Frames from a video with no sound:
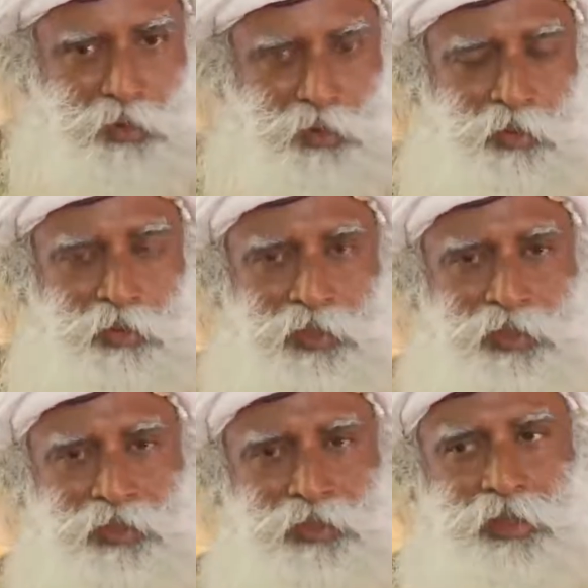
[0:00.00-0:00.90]
not know
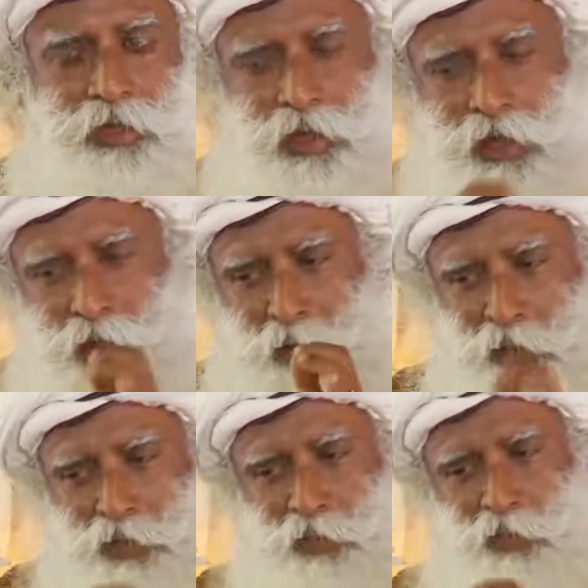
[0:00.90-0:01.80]
this,
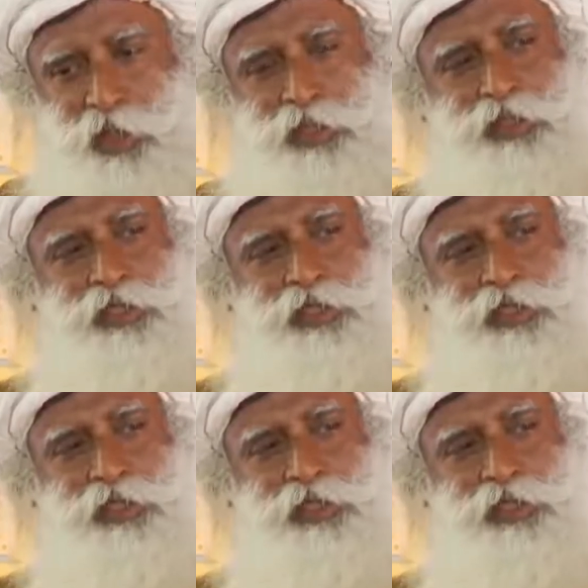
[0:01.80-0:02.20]
cow is one